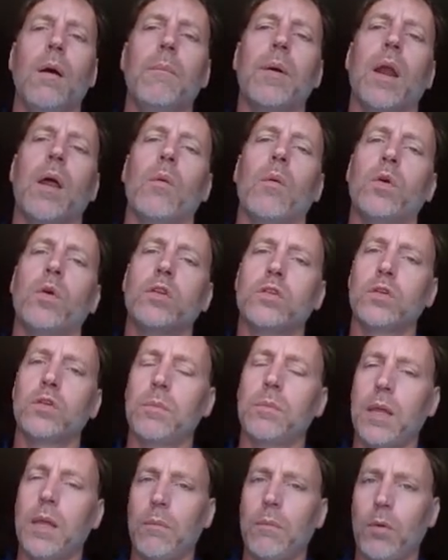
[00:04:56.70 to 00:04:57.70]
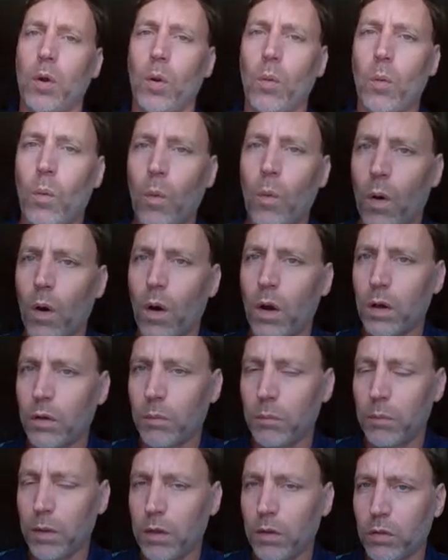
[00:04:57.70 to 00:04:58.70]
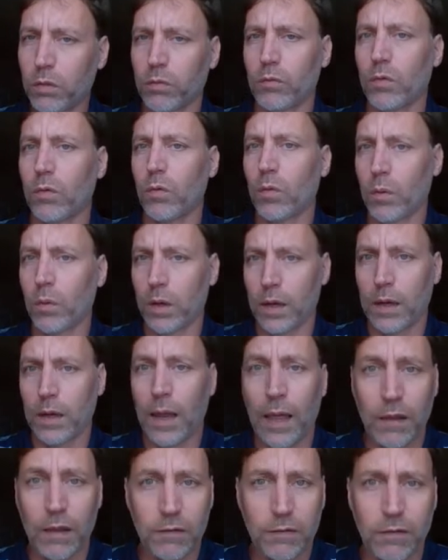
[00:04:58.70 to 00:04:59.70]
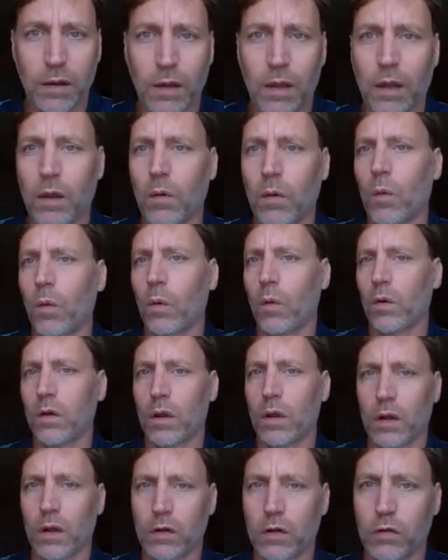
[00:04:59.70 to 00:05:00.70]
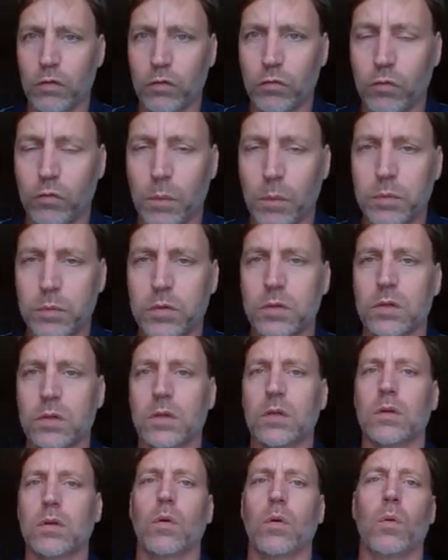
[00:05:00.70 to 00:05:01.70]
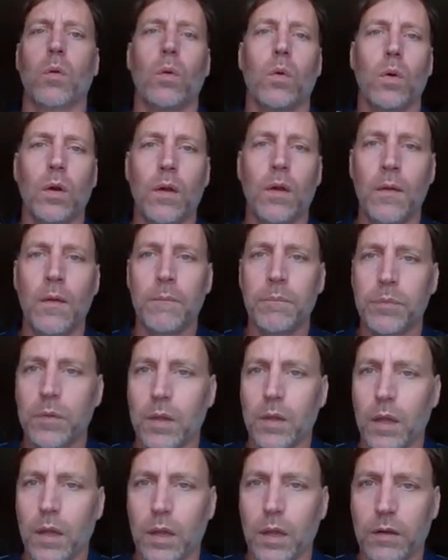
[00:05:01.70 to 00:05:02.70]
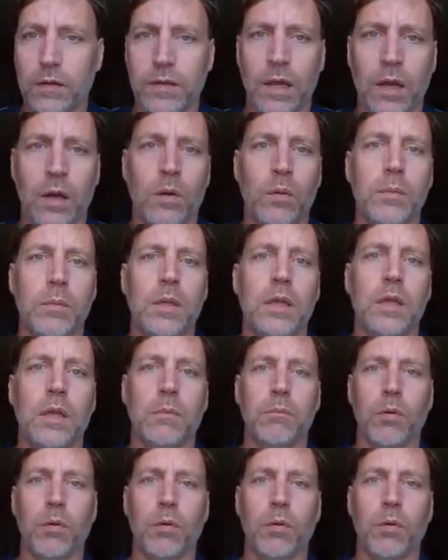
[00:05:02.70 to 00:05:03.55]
but I want you to be able to walk me through in an essay or a description, or tell me in